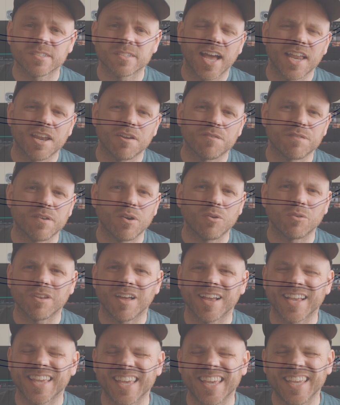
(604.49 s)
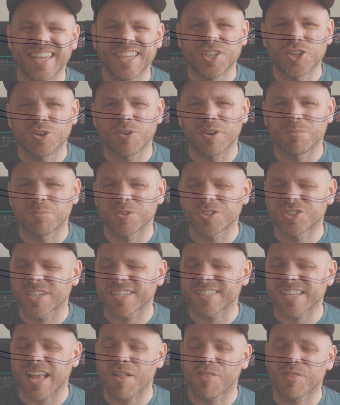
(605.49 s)
And I felt like EQing was
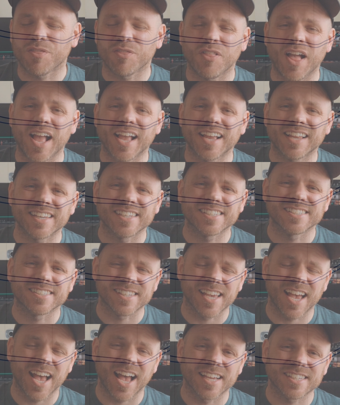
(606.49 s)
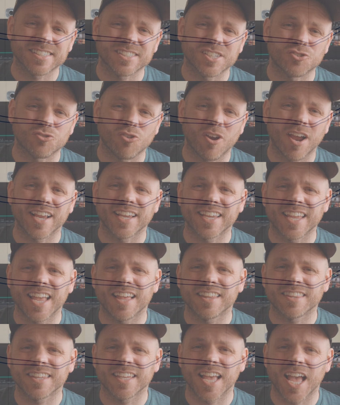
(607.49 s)
just a thankless task to try and
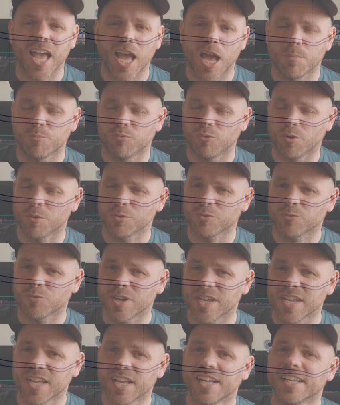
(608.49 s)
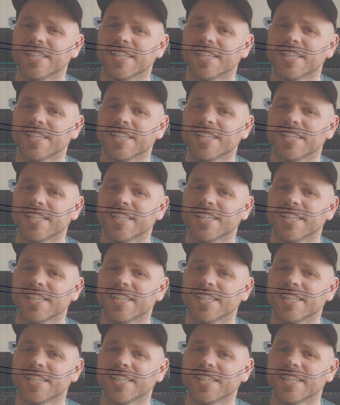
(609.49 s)
get the Air Pro 3